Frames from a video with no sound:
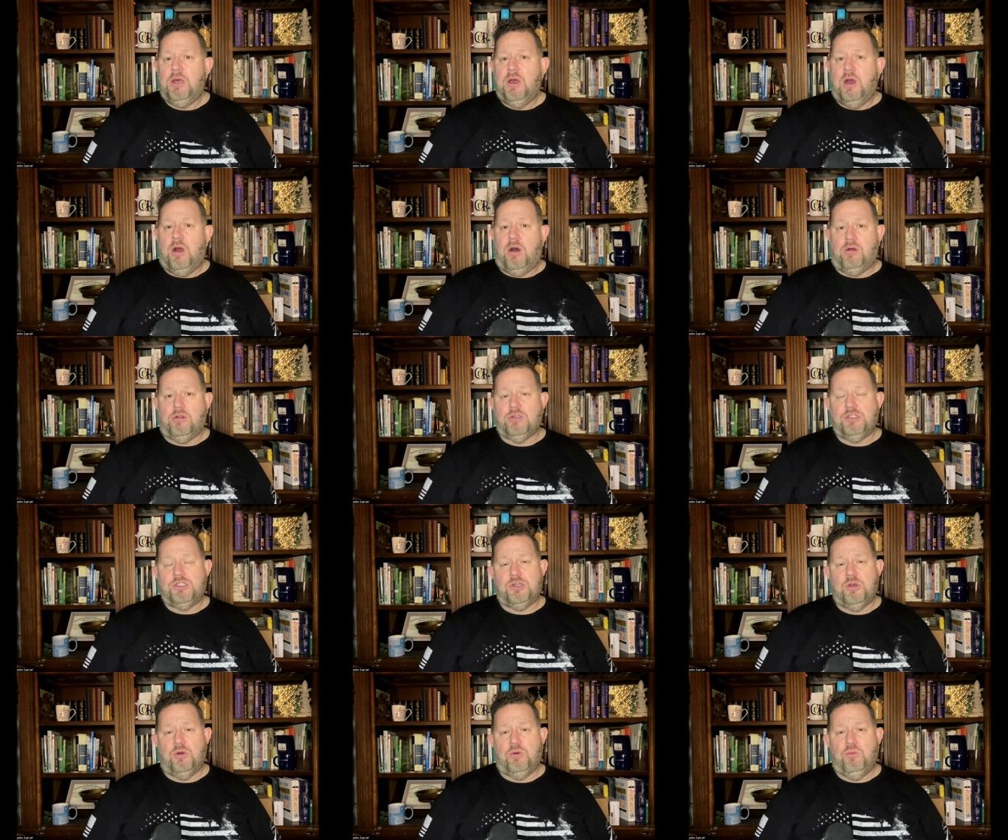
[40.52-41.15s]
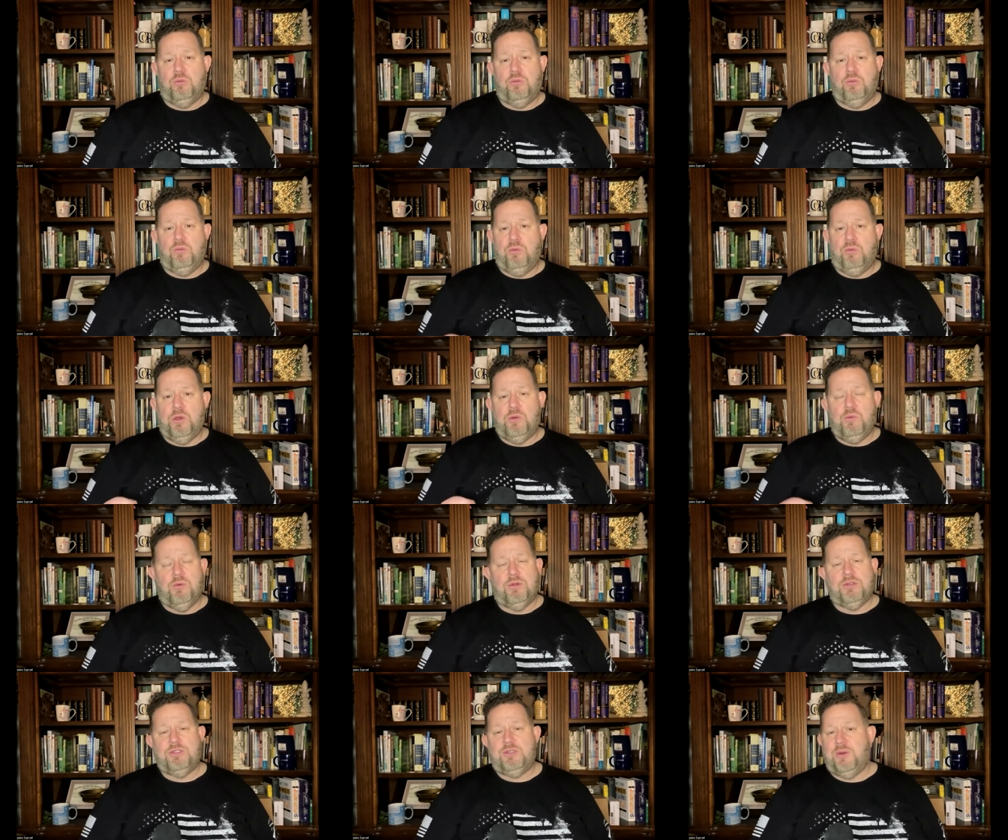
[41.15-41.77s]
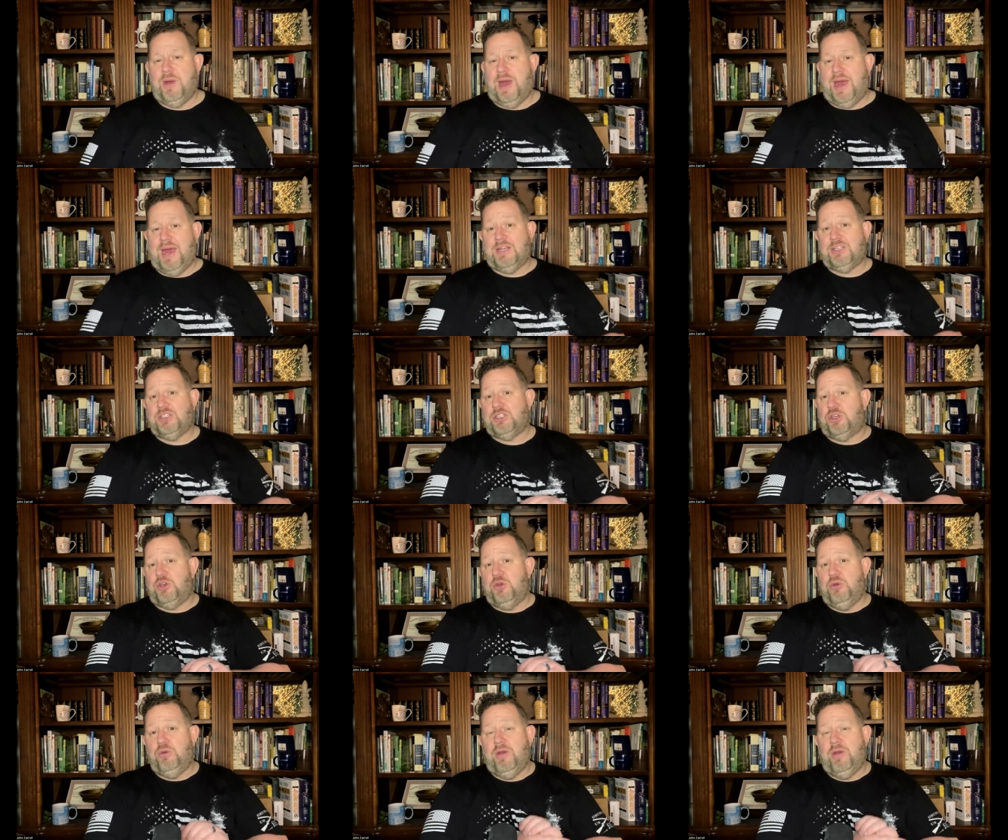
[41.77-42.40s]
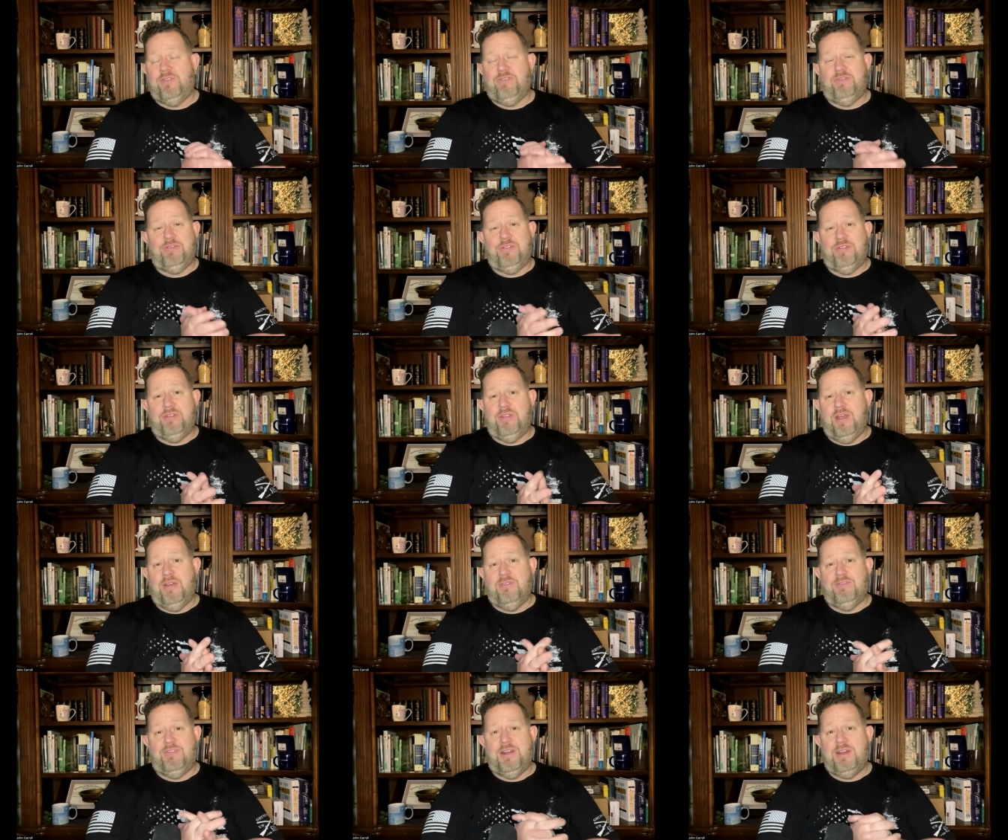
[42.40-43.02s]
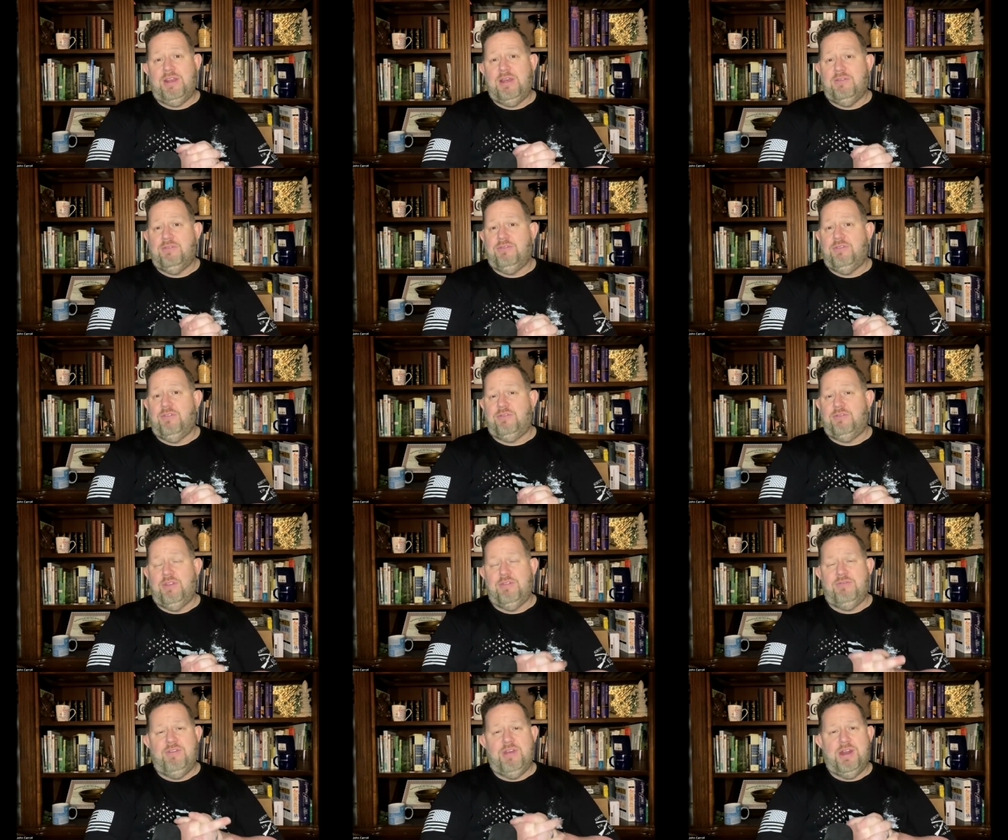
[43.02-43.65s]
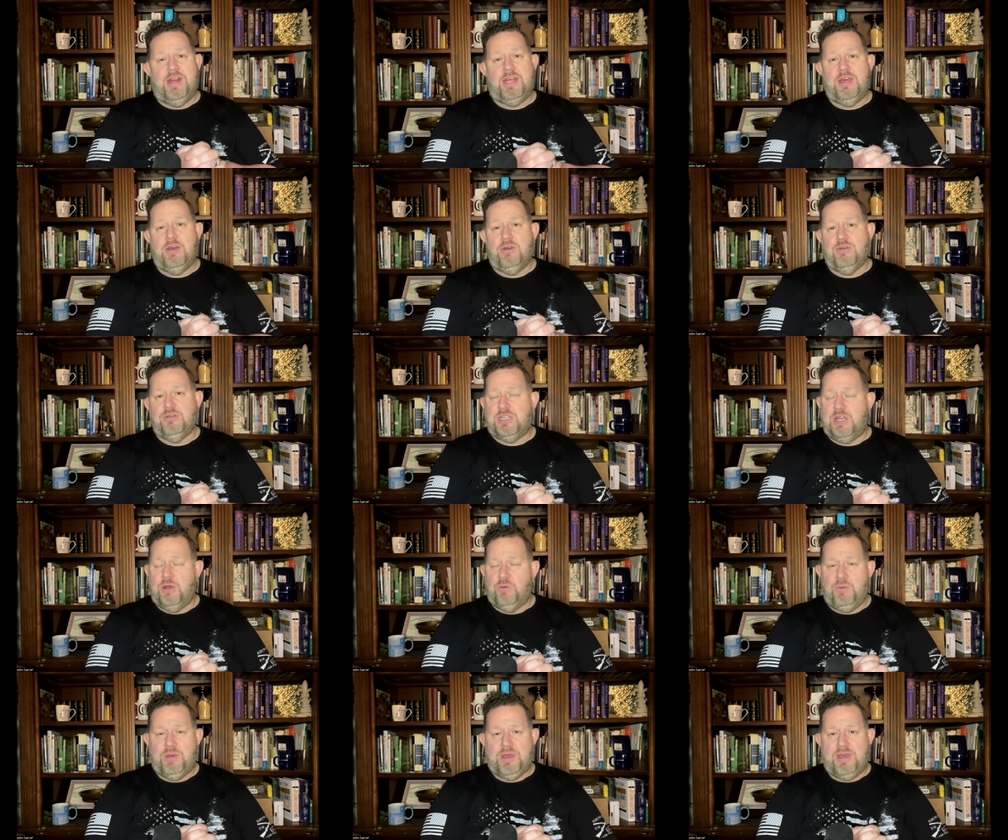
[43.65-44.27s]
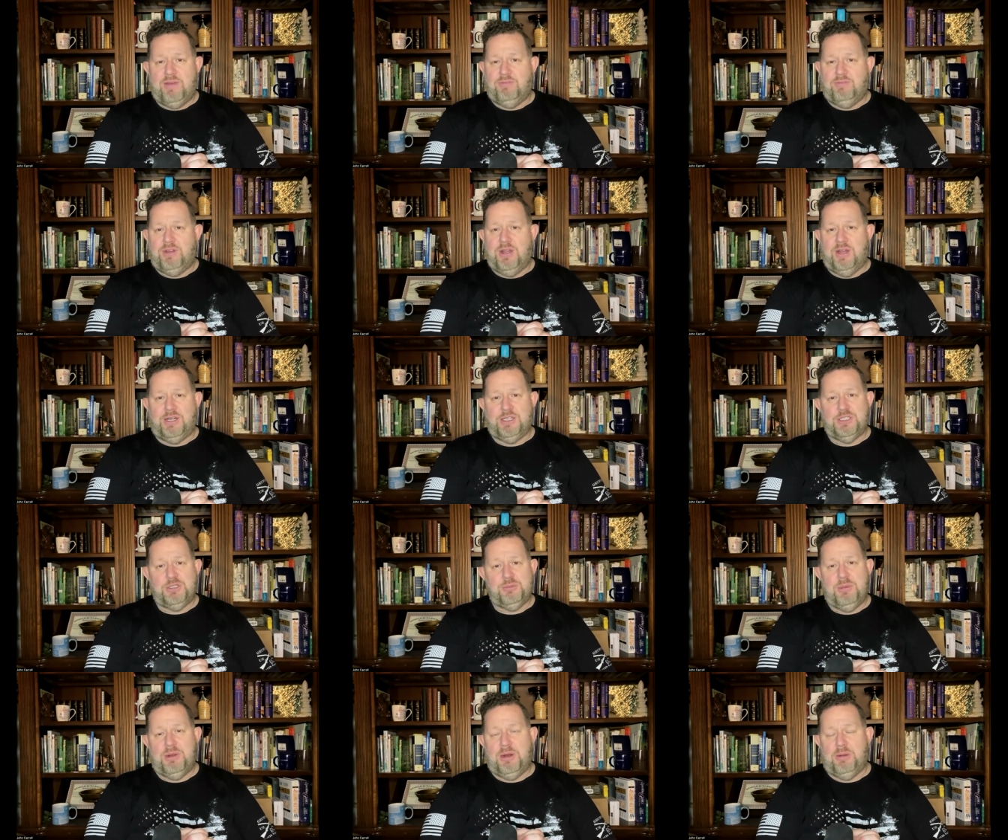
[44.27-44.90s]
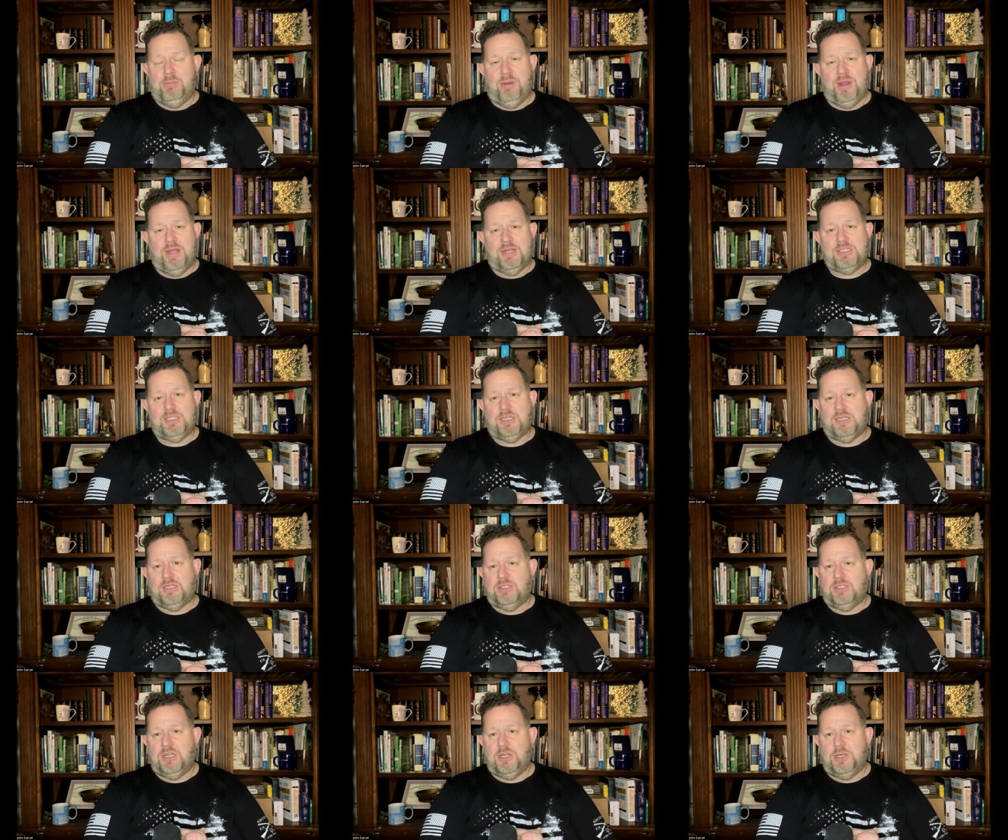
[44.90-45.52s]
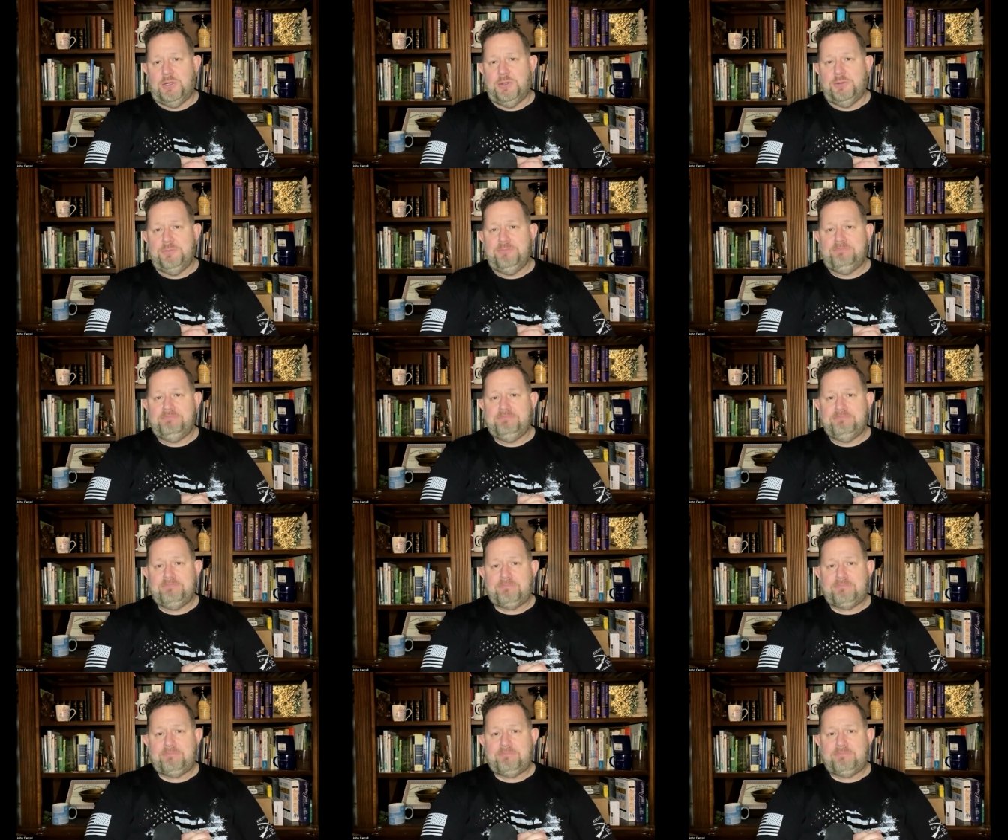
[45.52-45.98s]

Also, we want to ask you if if any of the videos that we have done has been a blessing to you,